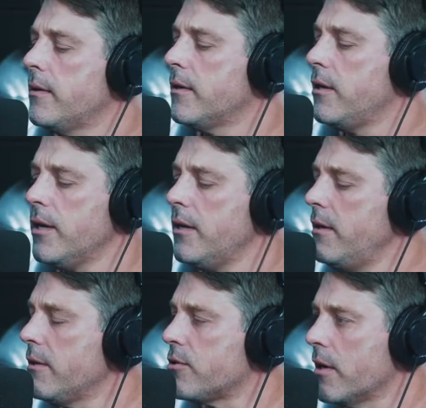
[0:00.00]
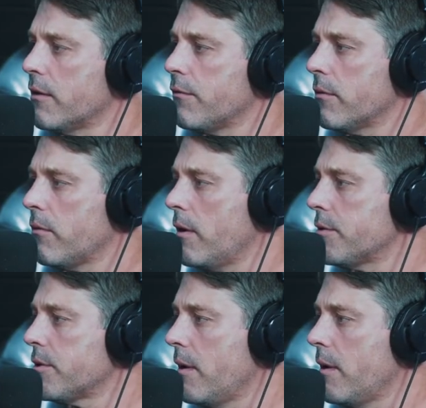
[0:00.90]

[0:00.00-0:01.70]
can, can you get into the training for lacrosse?